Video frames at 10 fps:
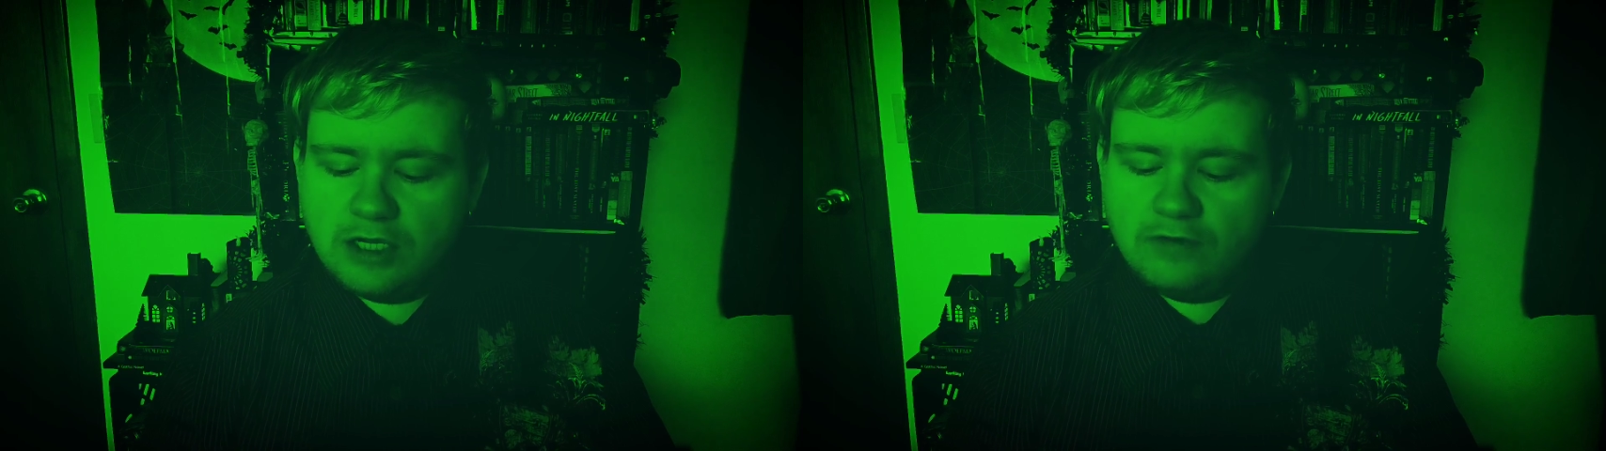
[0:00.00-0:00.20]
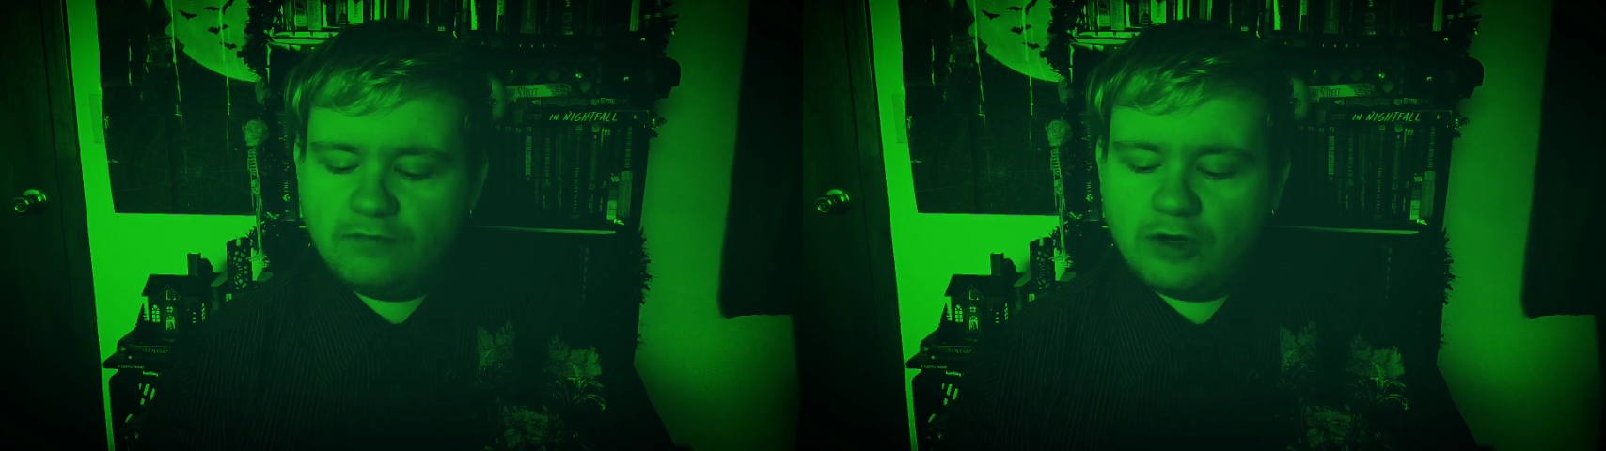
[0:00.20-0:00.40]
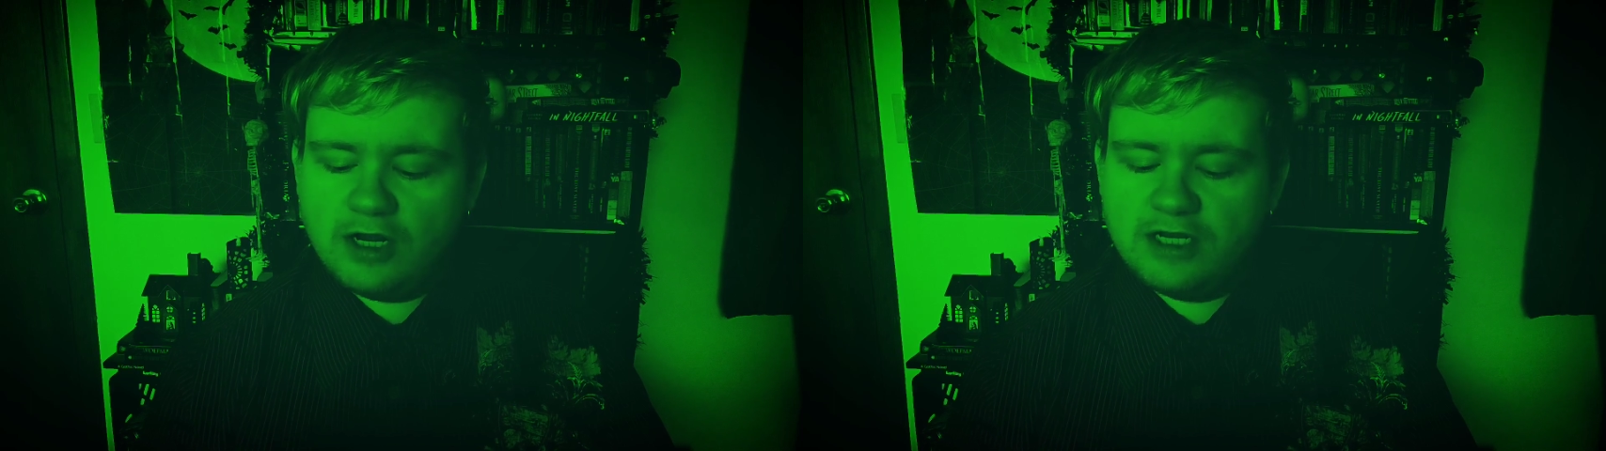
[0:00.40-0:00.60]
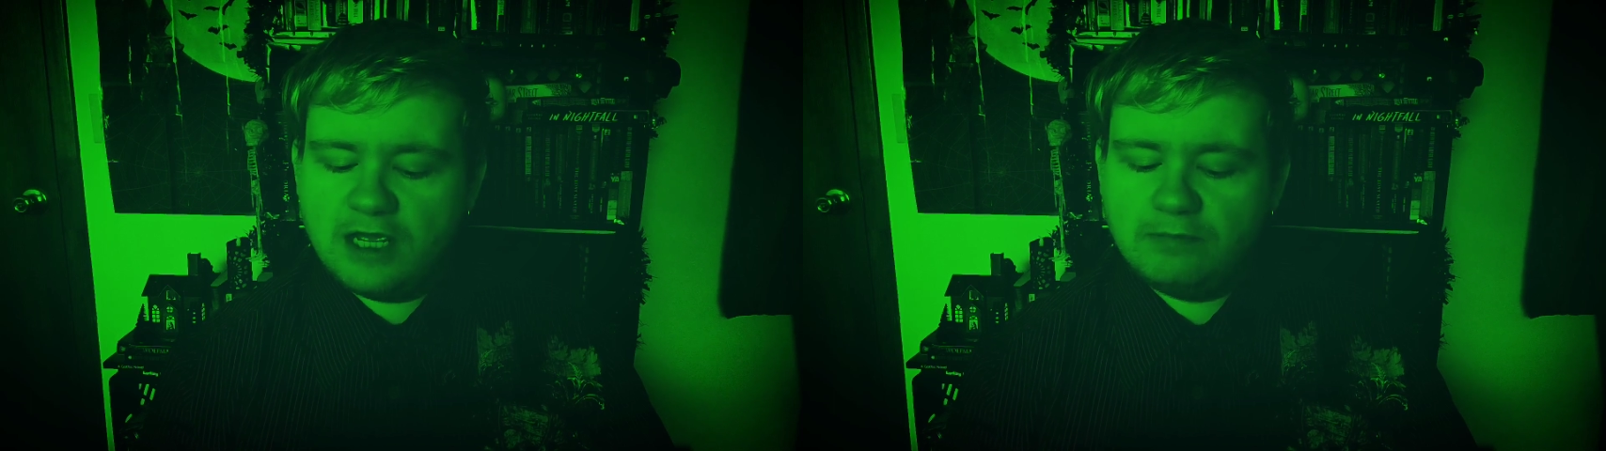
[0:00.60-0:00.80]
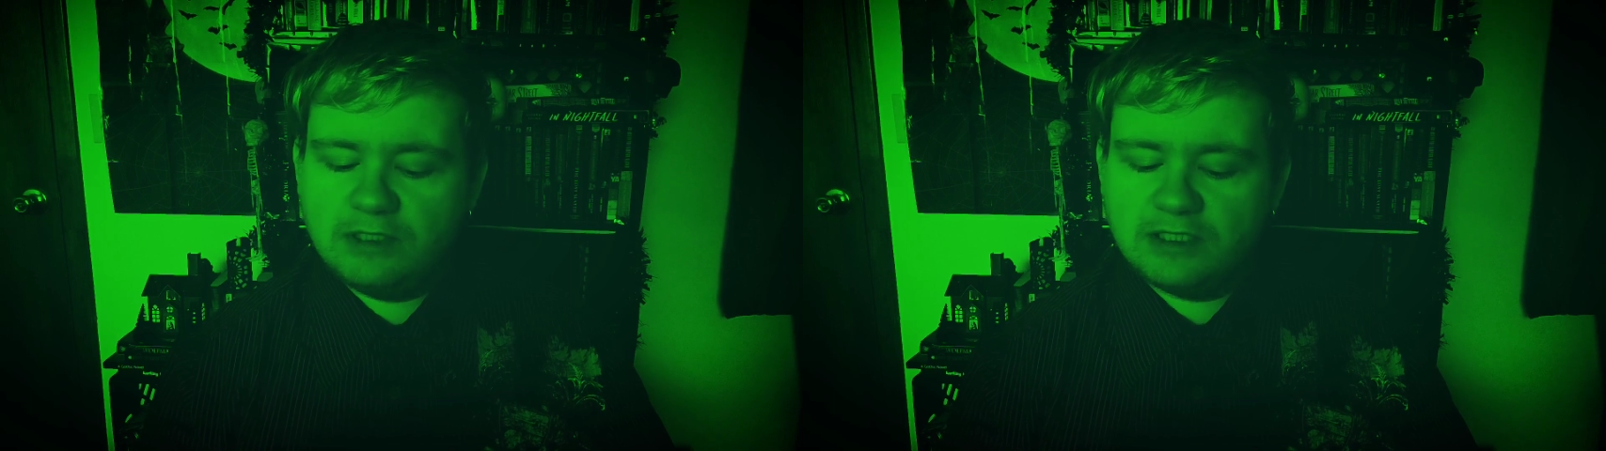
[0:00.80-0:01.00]
for a
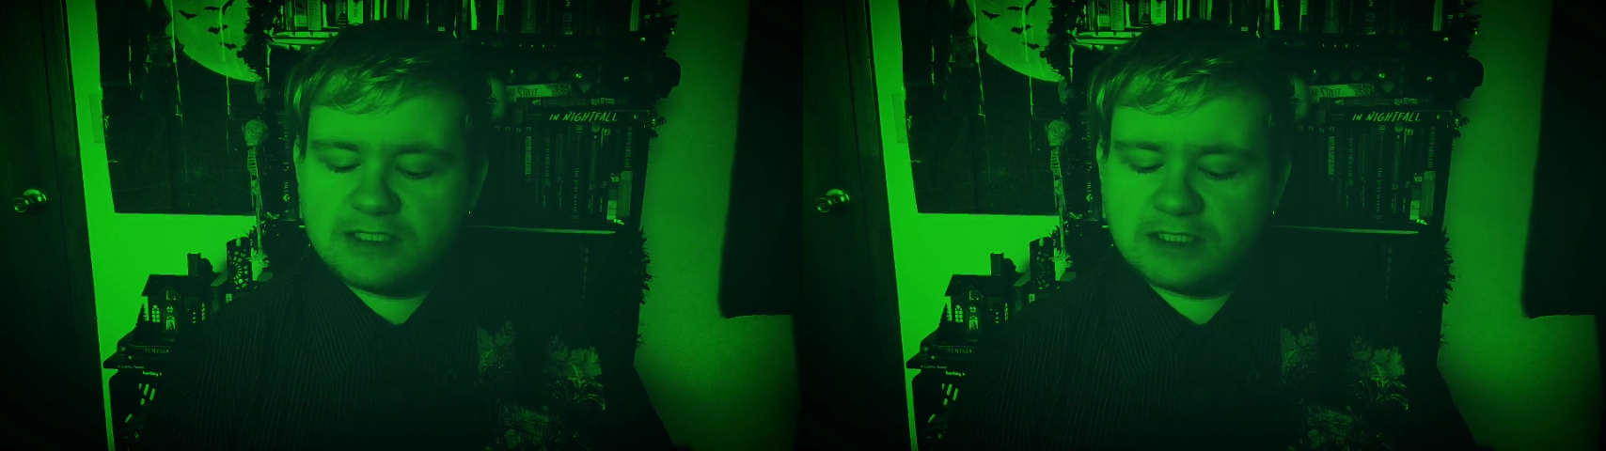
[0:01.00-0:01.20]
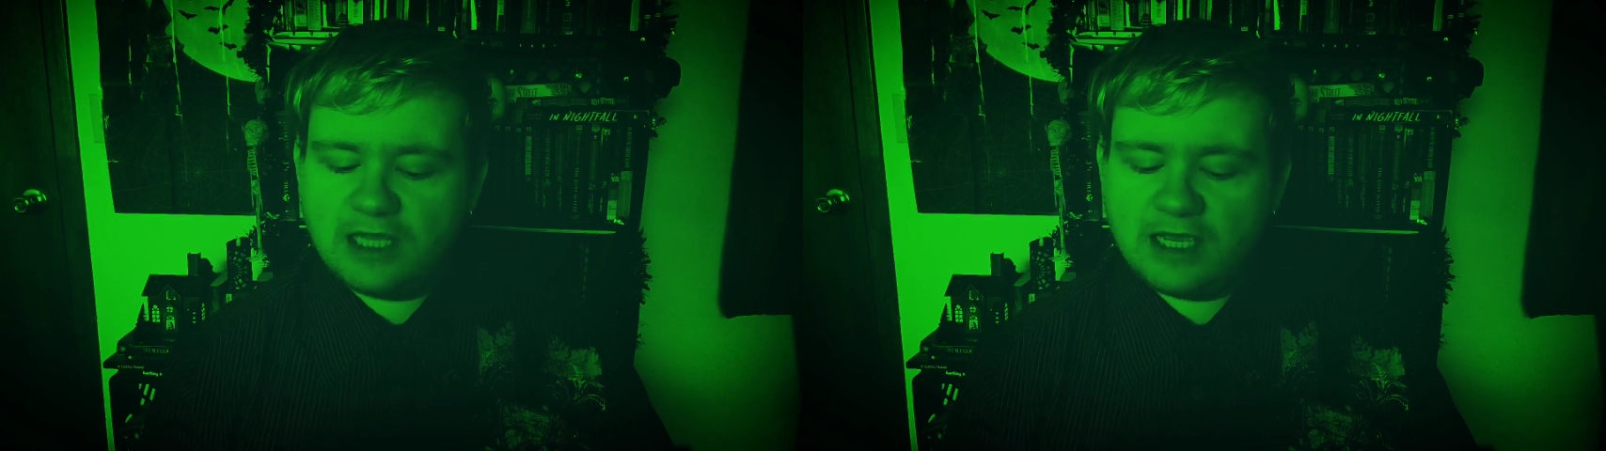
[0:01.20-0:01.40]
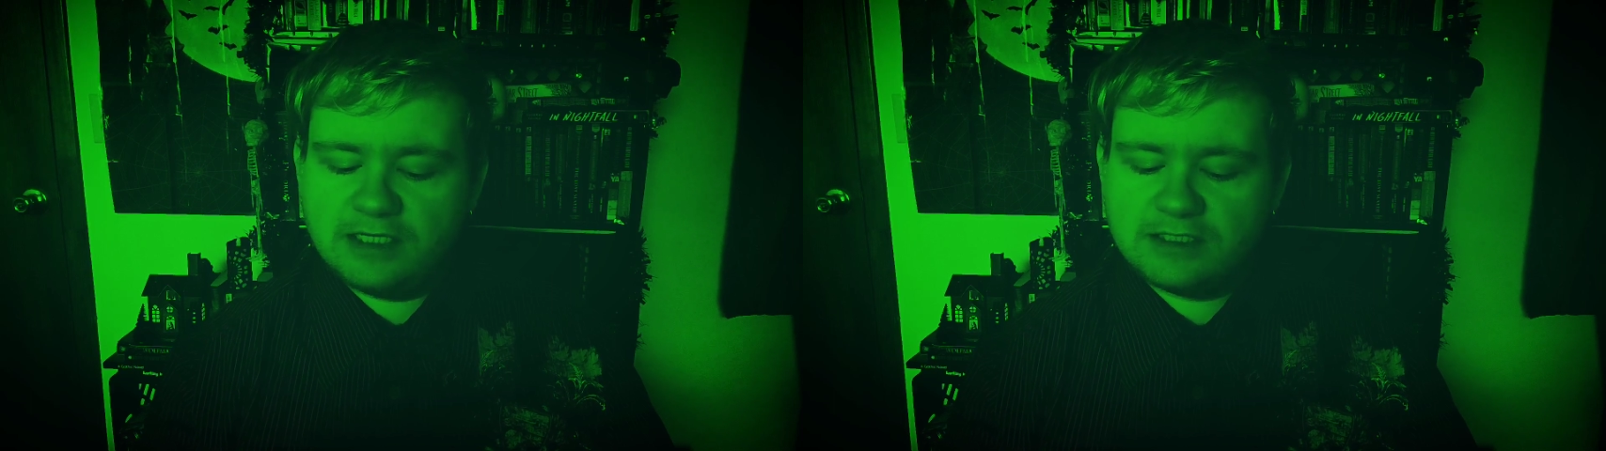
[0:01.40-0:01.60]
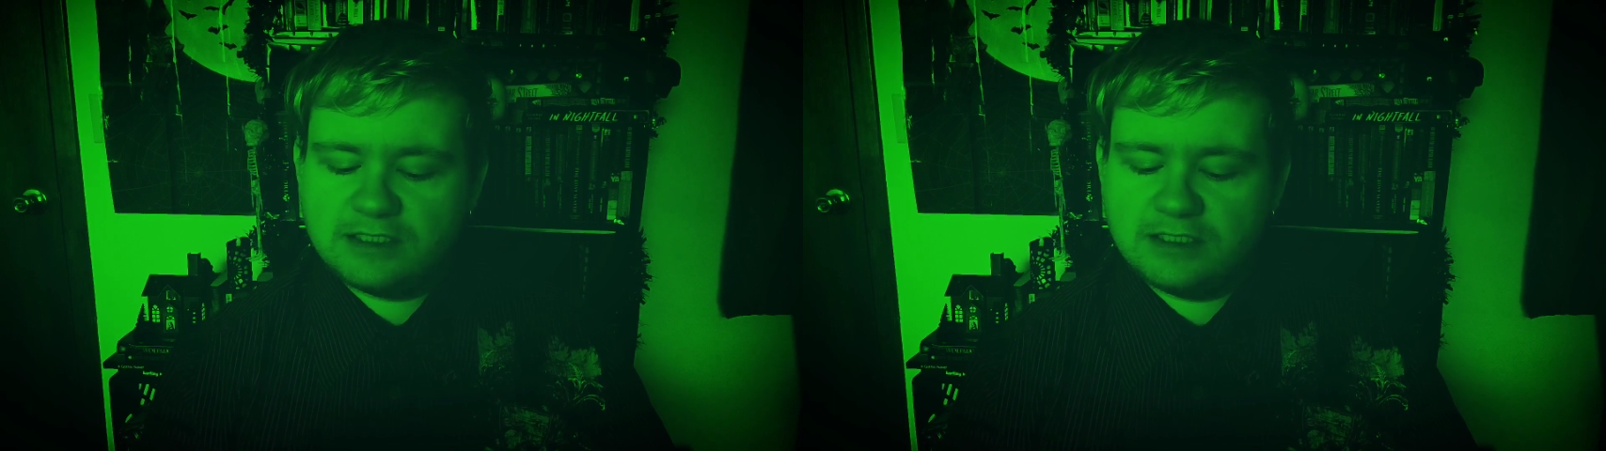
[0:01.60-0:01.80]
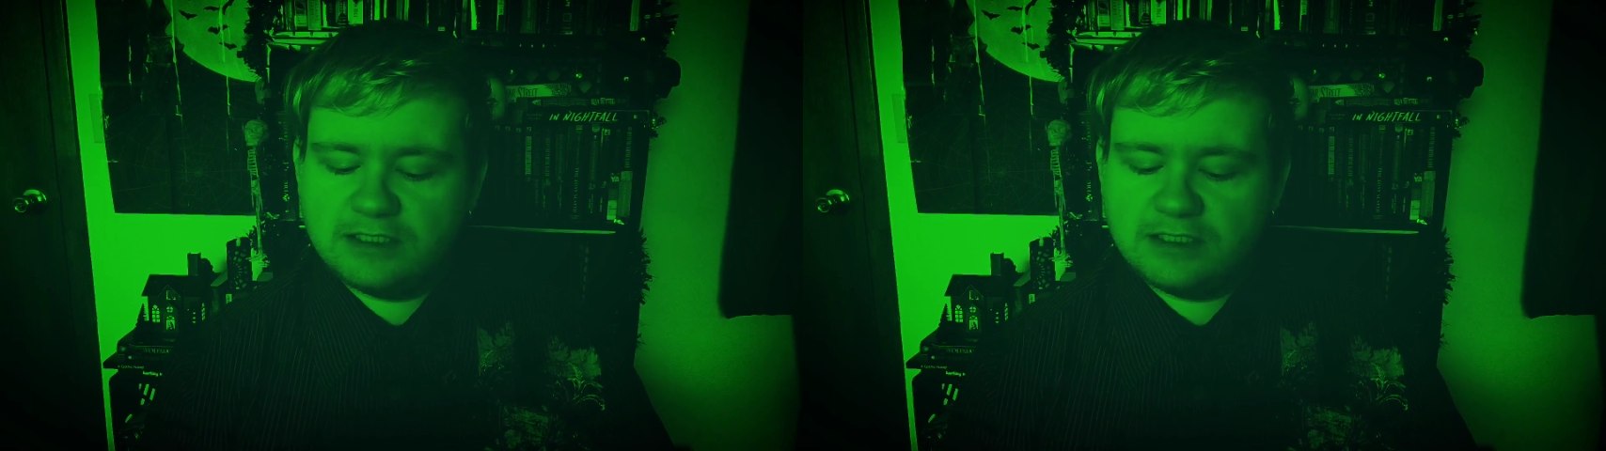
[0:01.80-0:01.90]
nebulous light